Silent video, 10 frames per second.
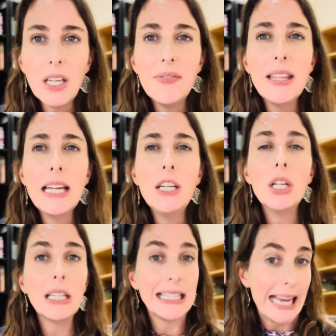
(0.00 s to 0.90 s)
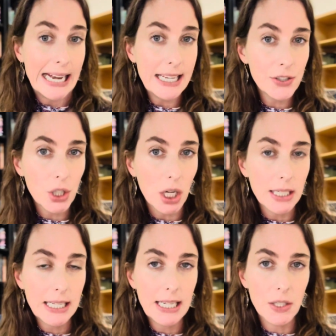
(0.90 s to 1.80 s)
Then getting
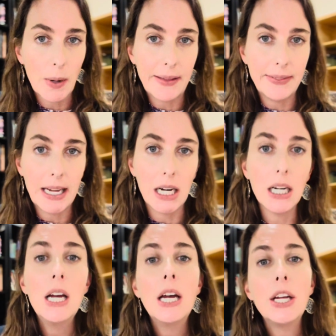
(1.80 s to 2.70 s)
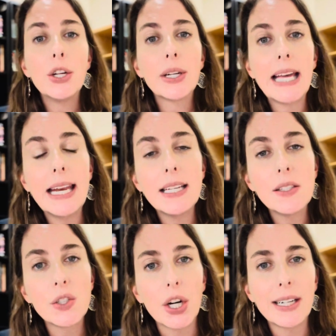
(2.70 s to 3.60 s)
started is right there. Your getting
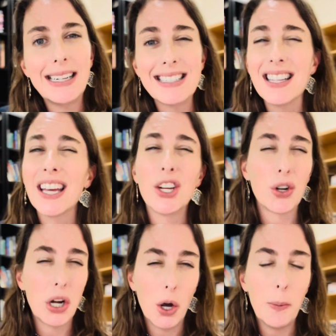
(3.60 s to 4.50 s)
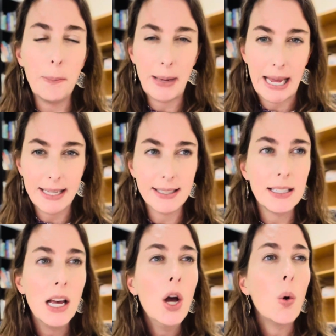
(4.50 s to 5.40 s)
started is like your home base.
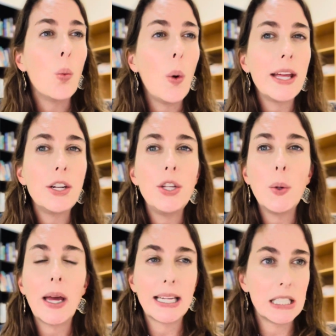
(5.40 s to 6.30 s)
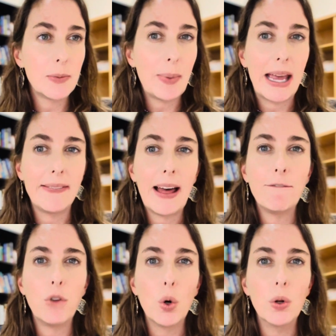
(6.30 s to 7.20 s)
When you expand that
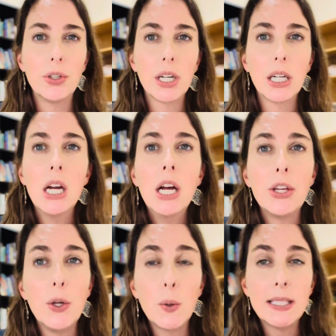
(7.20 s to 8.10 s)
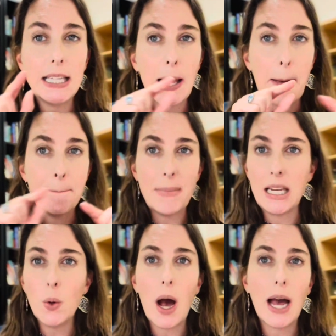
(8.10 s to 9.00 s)
folder, you'll see a
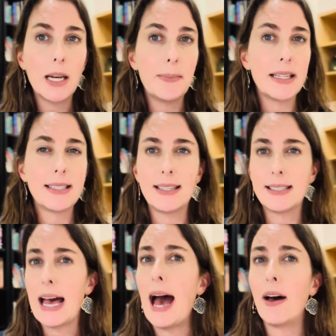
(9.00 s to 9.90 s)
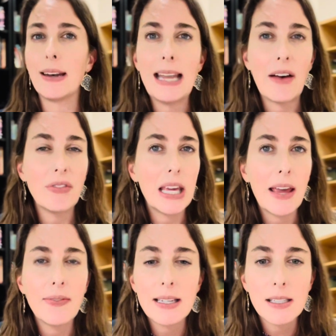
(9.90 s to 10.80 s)
menu item that says how to
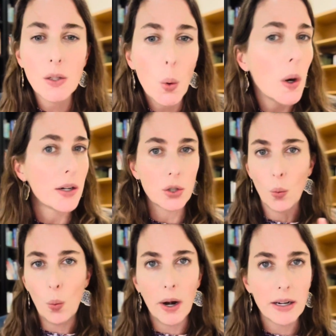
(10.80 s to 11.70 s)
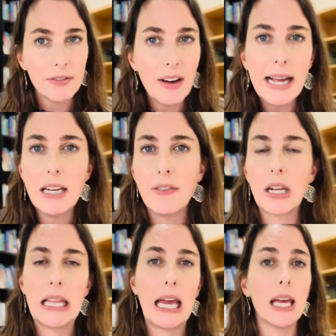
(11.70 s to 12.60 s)
navigate this course, where to find
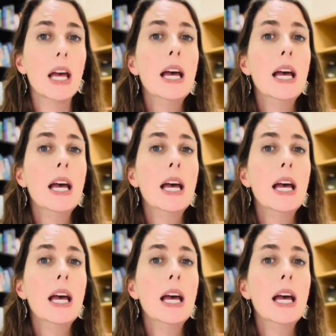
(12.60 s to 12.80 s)
everything.